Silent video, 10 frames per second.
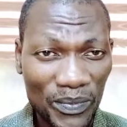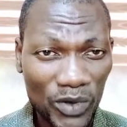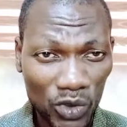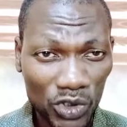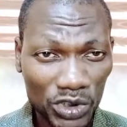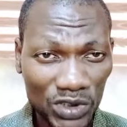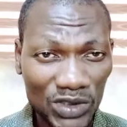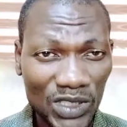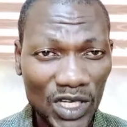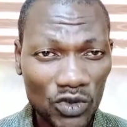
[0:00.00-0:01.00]
production.
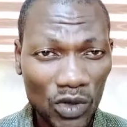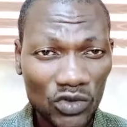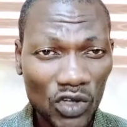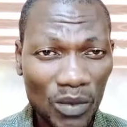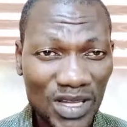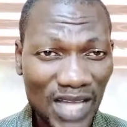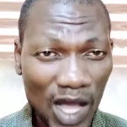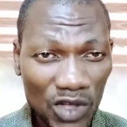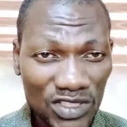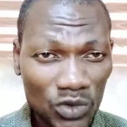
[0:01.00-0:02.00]
So we're going to talk about
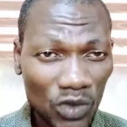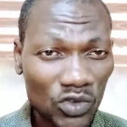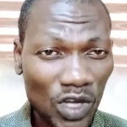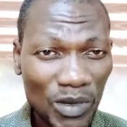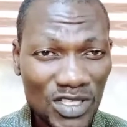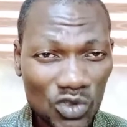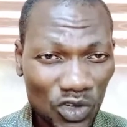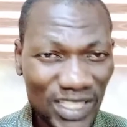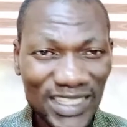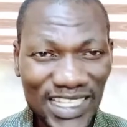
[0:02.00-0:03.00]
housing, we're going to talk about
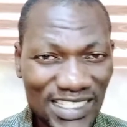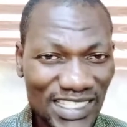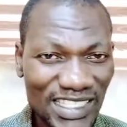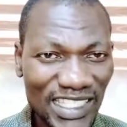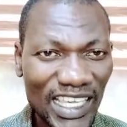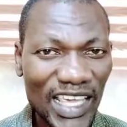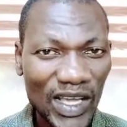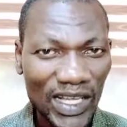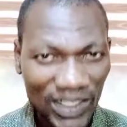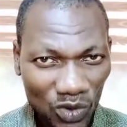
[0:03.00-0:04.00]
stocking density,
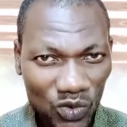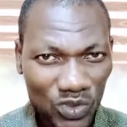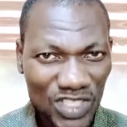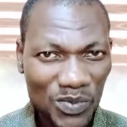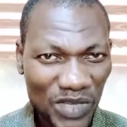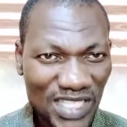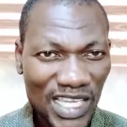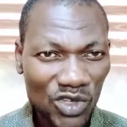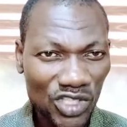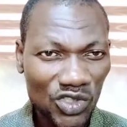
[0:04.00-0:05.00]
the space that
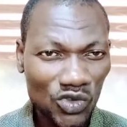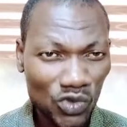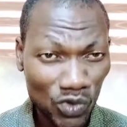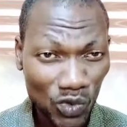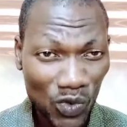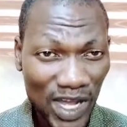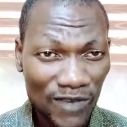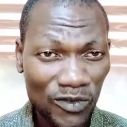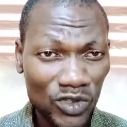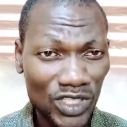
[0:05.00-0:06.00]
you need to require
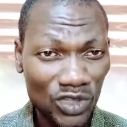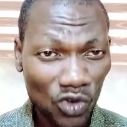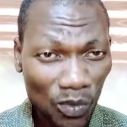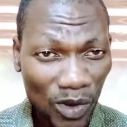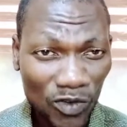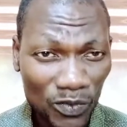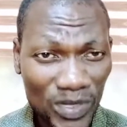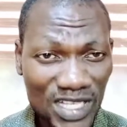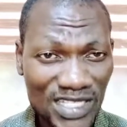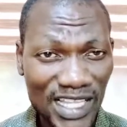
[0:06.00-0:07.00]
for the number of
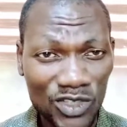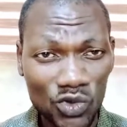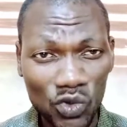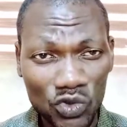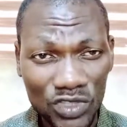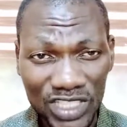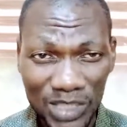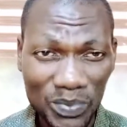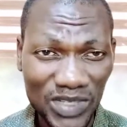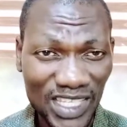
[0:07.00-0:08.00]
birds that you want to
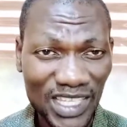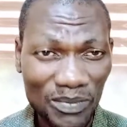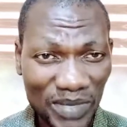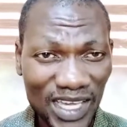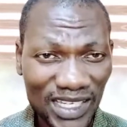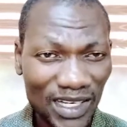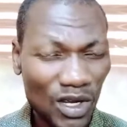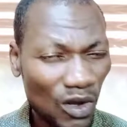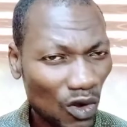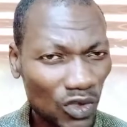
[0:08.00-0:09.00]
keep in a pen.
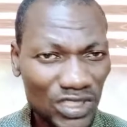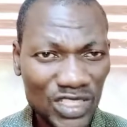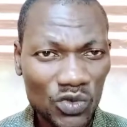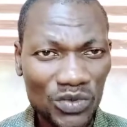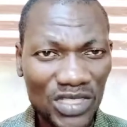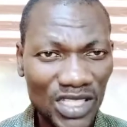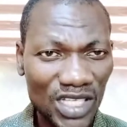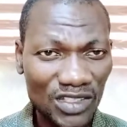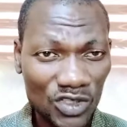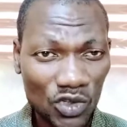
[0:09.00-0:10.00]
All this will be
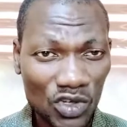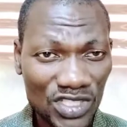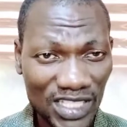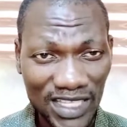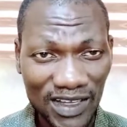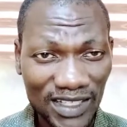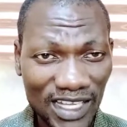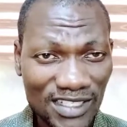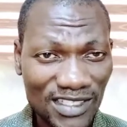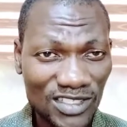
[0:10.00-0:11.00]
discussed in our
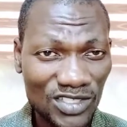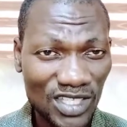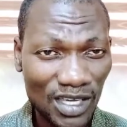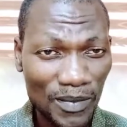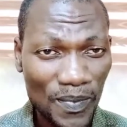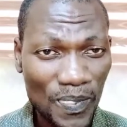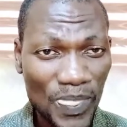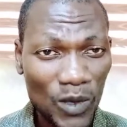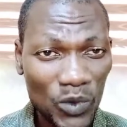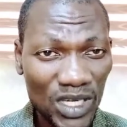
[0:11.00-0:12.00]
next
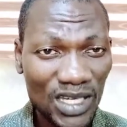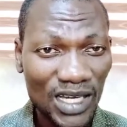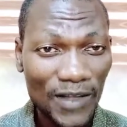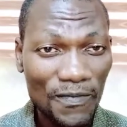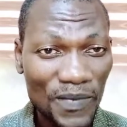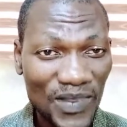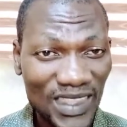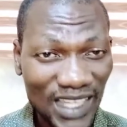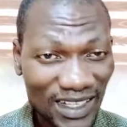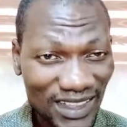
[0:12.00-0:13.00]
week,
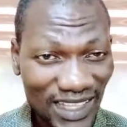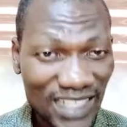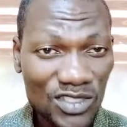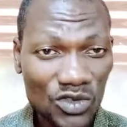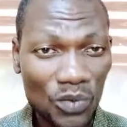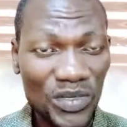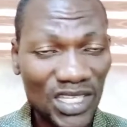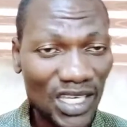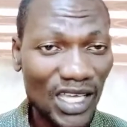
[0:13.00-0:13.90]
in our next topic.